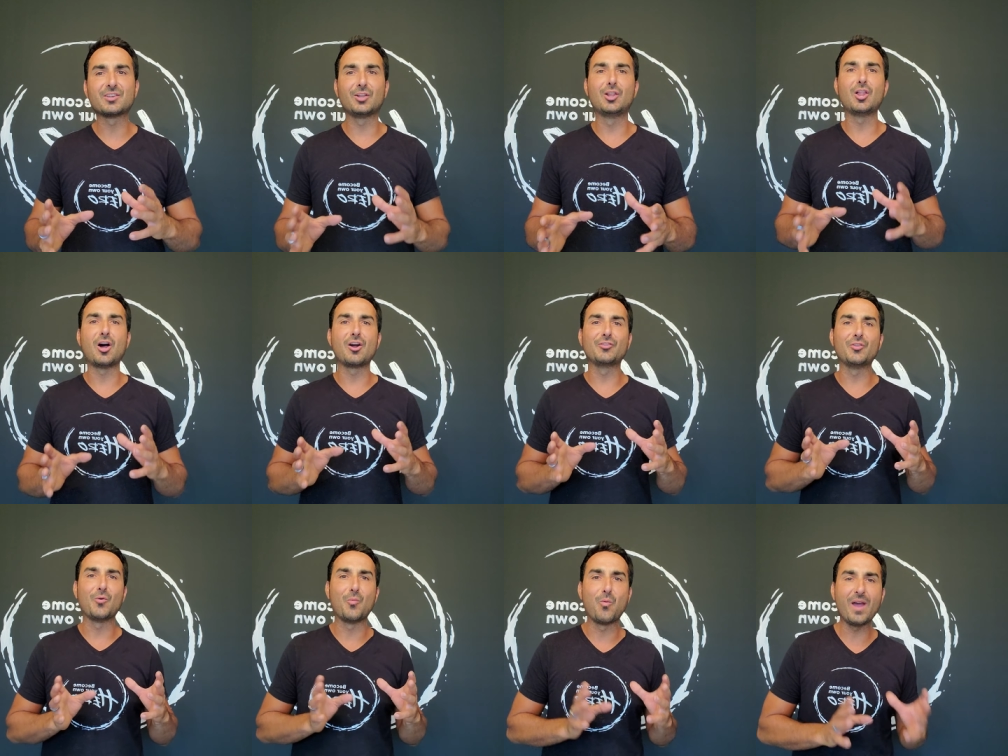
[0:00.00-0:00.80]
along
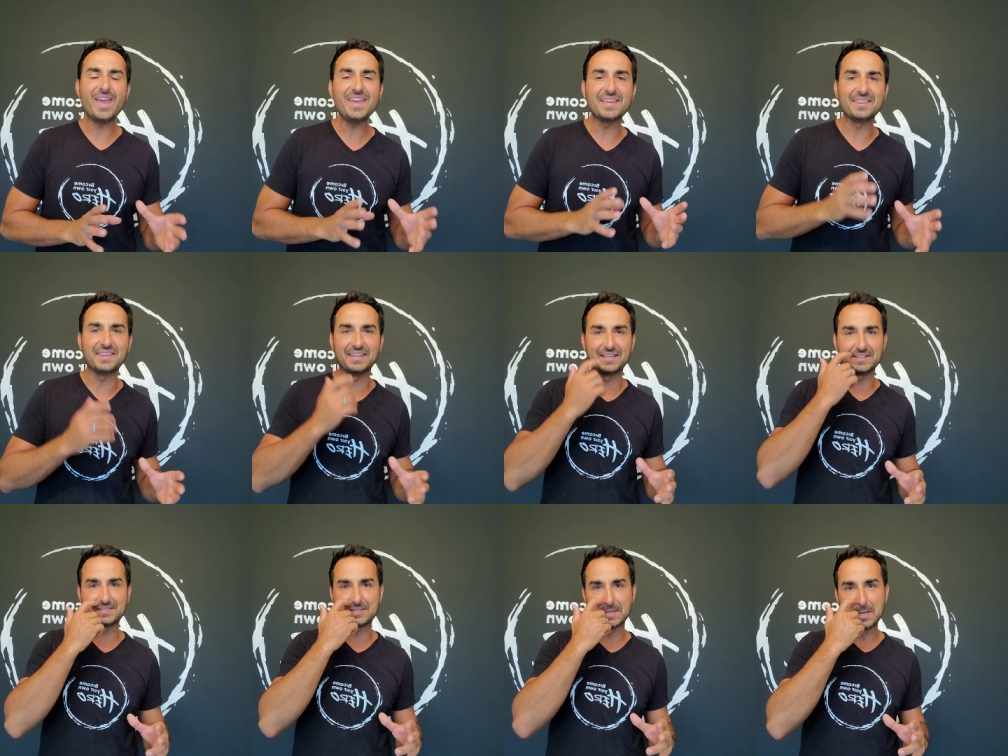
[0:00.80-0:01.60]
the way in
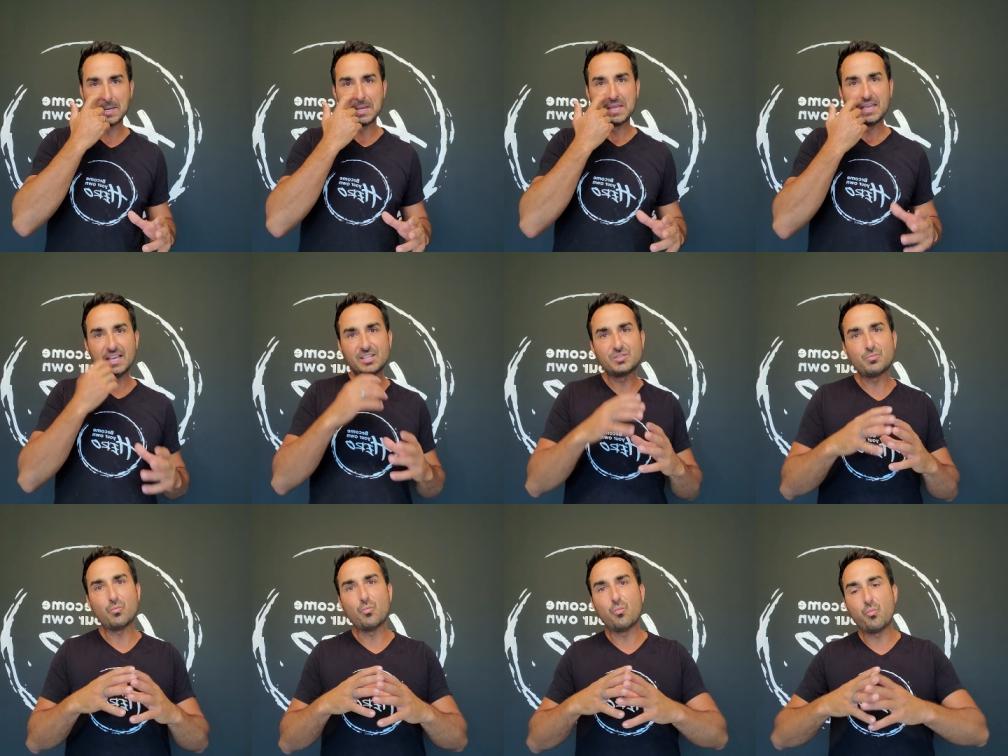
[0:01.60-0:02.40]
this
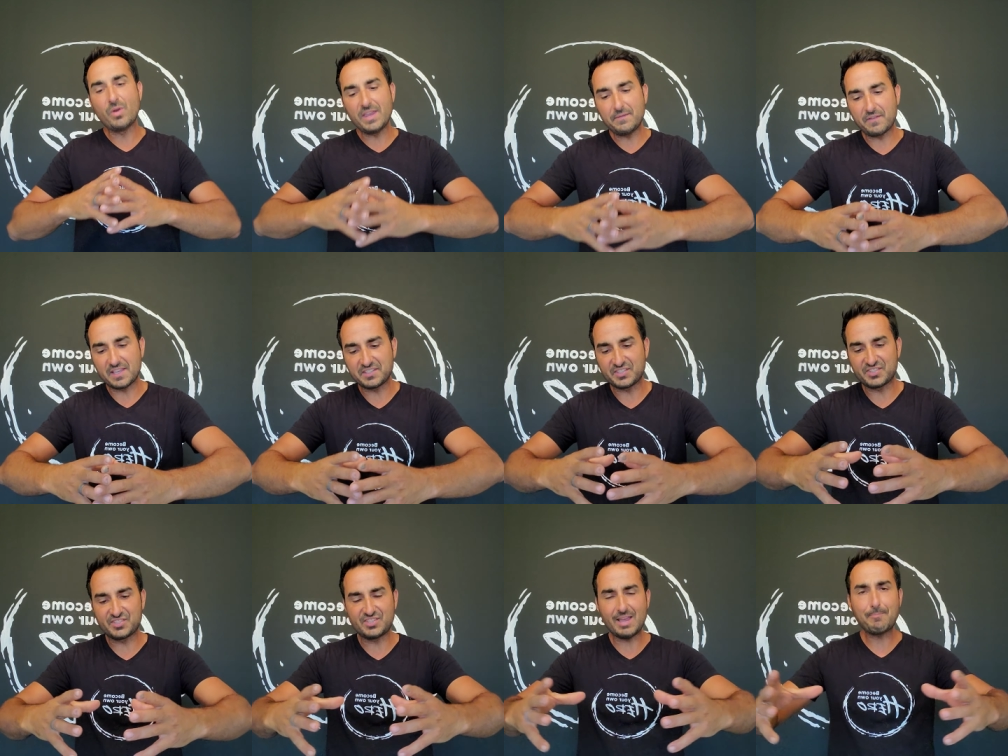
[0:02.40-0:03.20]
is we've
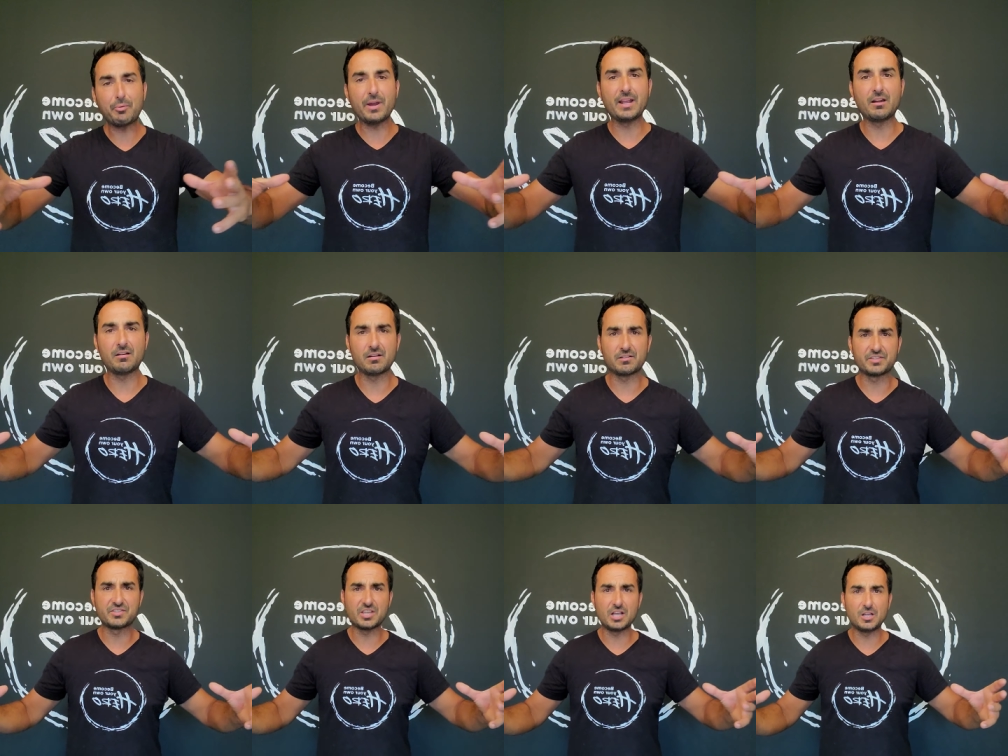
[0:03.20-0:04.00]
separated
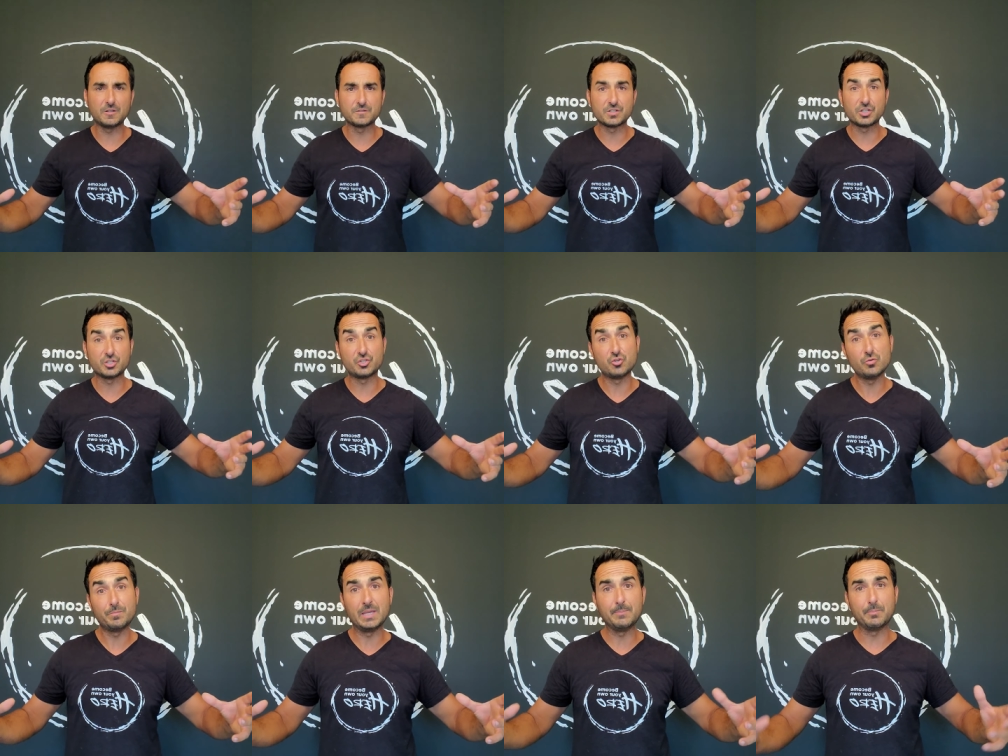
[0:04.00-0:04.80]
ourselves into
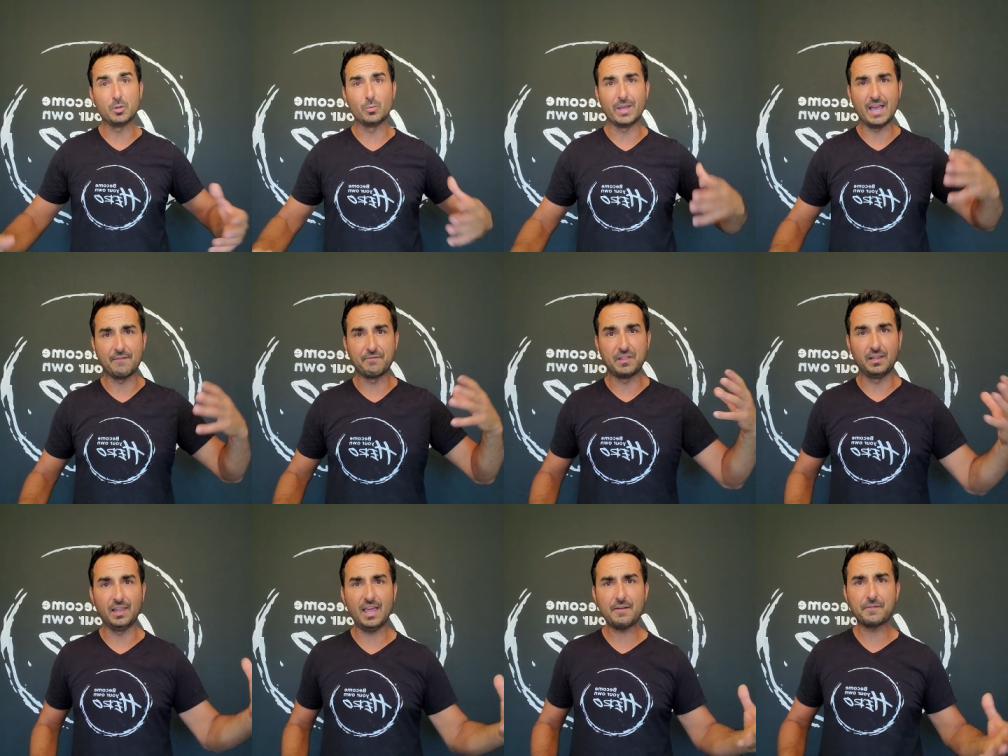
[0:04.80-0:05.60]
two people. We have the
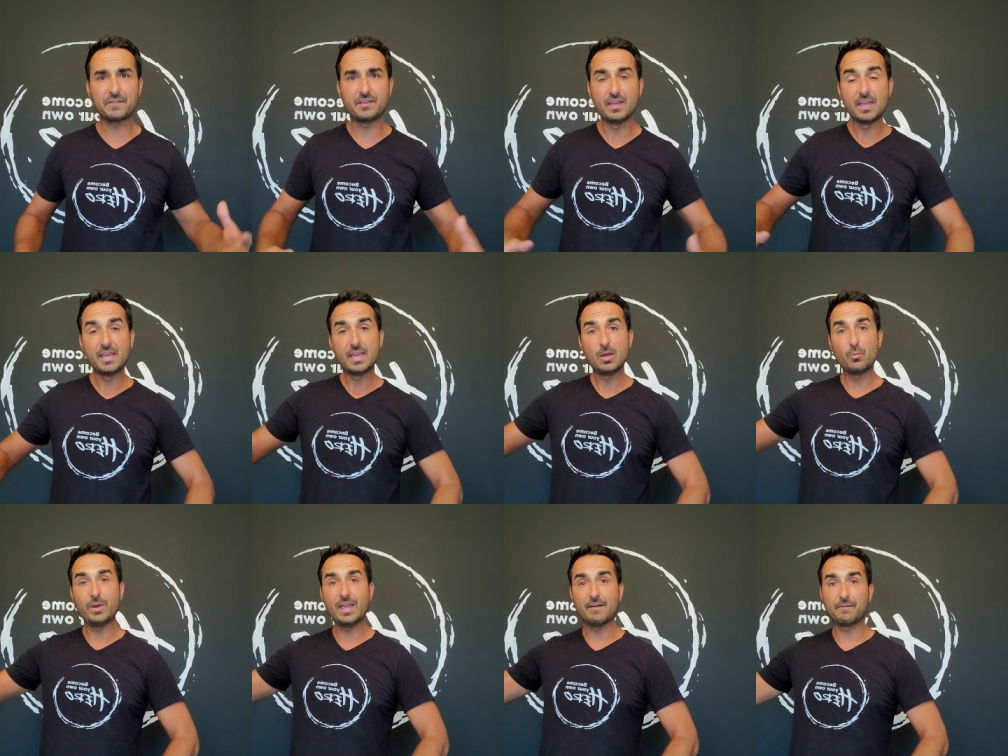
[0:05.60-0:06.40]
left and
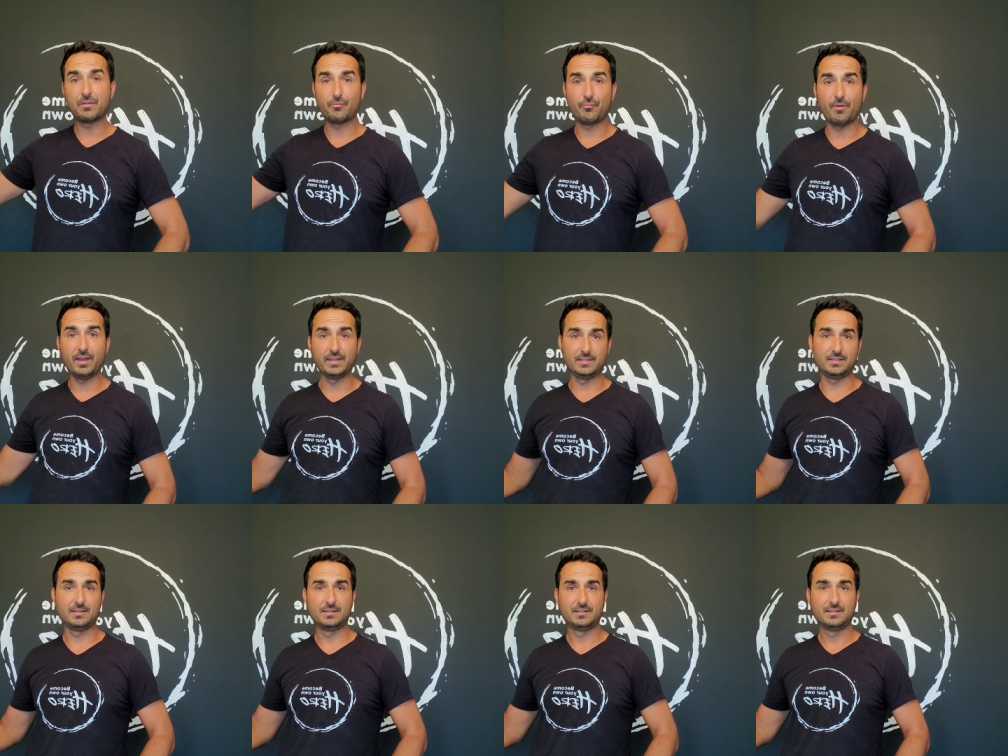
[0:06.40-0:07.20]
we have the
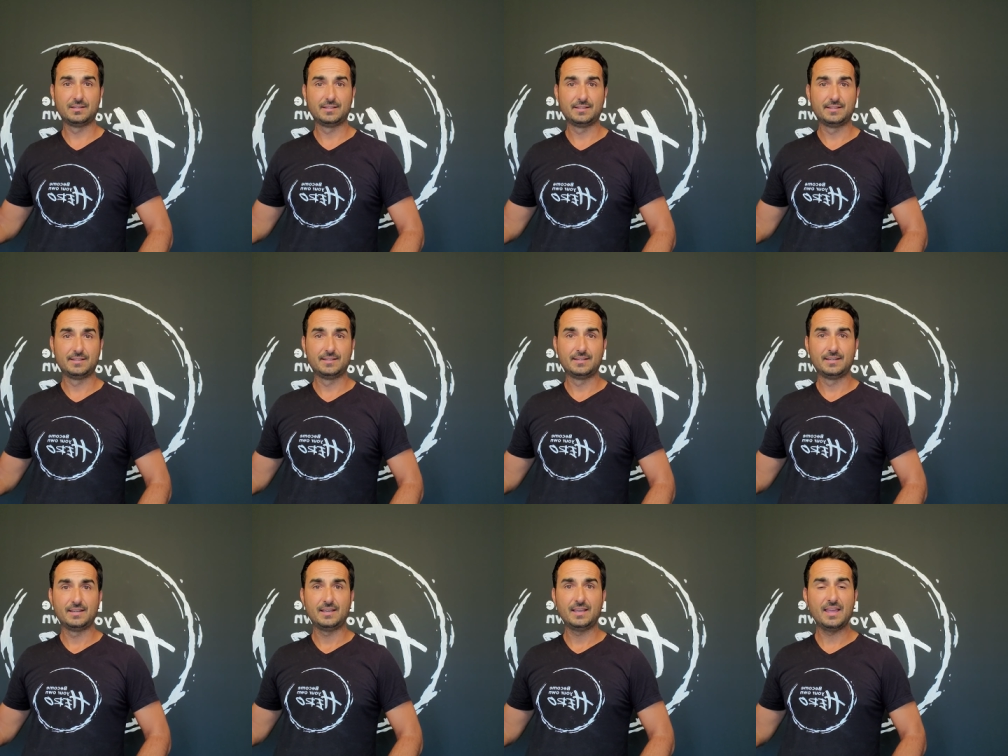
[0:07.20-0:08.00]
right.
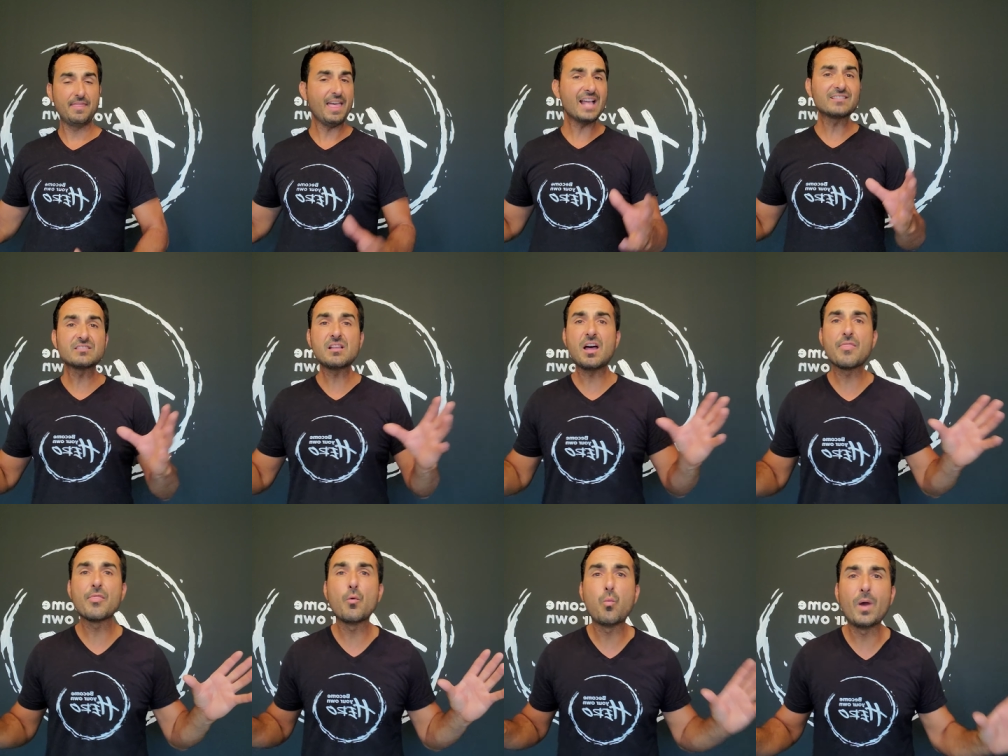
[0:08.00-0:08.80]
And that's
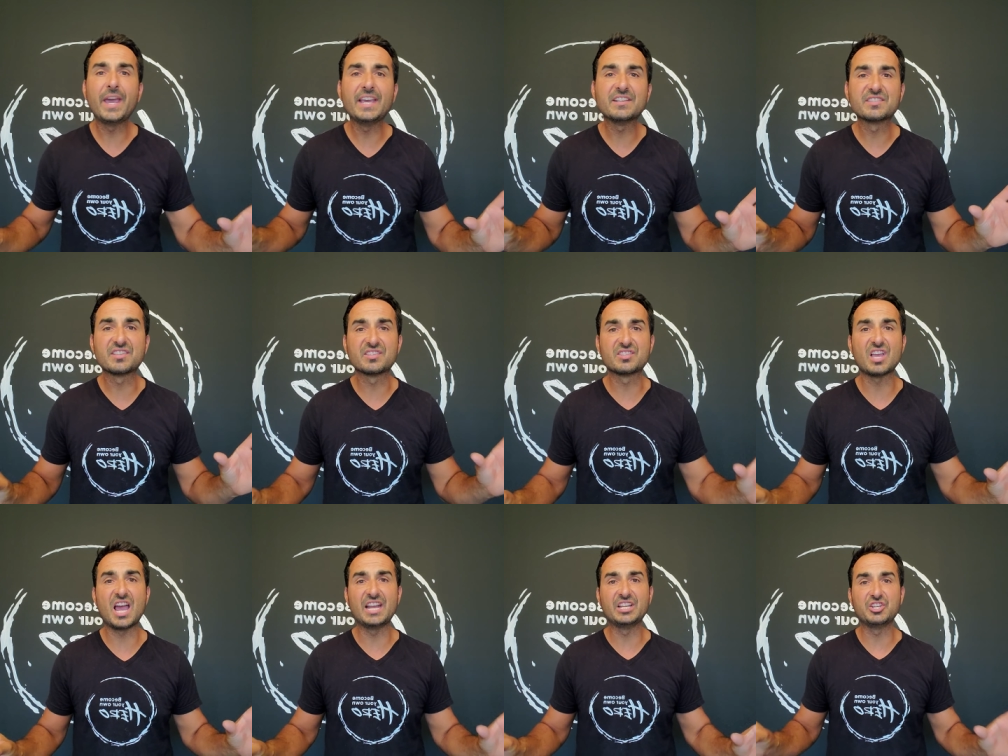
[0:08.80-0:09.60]
not the way
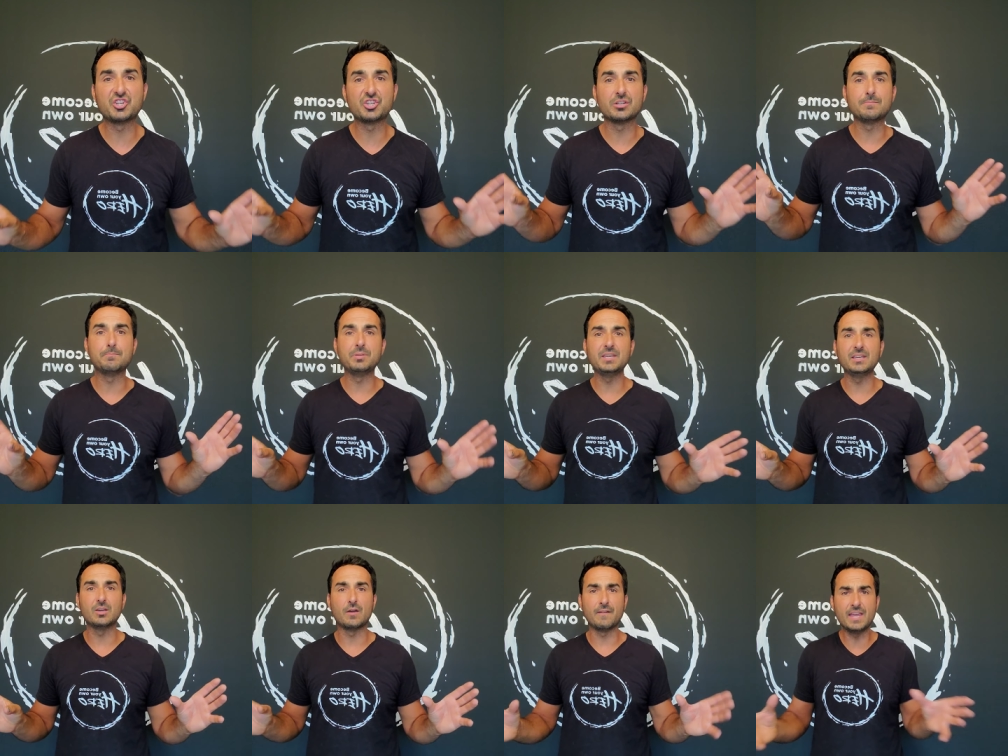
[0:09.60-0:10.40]
society should
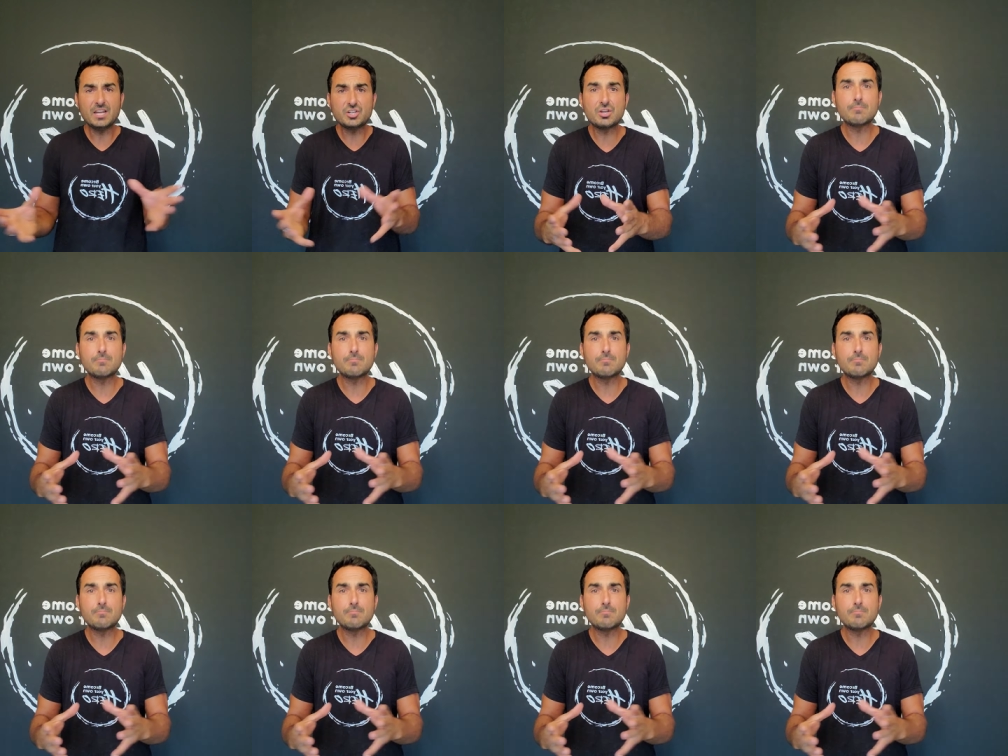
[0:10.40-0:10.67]
be. In a